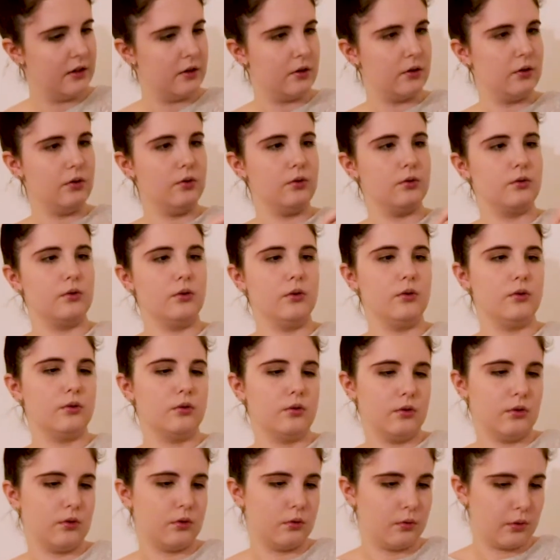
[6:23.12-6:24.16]

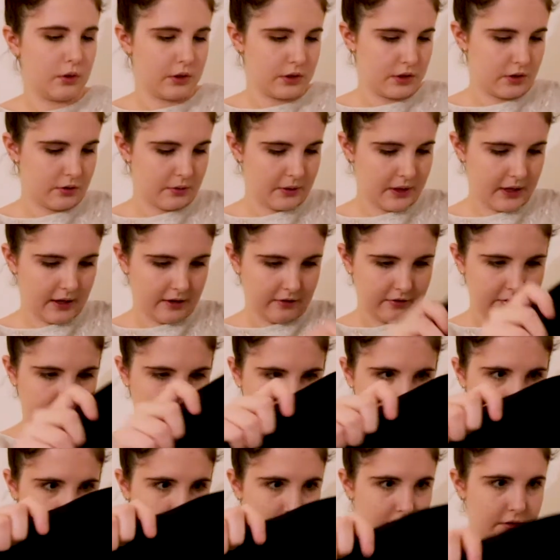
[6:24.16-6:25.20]
Oh, what do we have
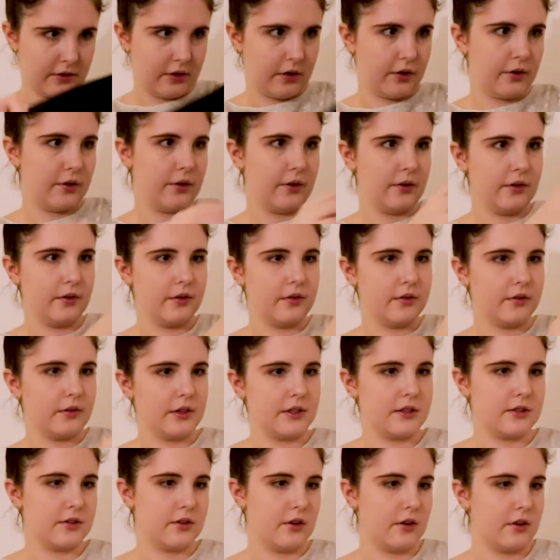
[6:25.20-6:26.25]
going on? Oh no,
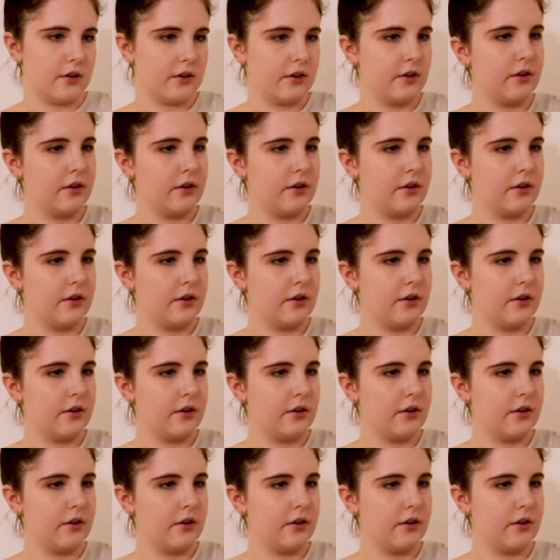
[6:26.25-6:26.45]
it's not.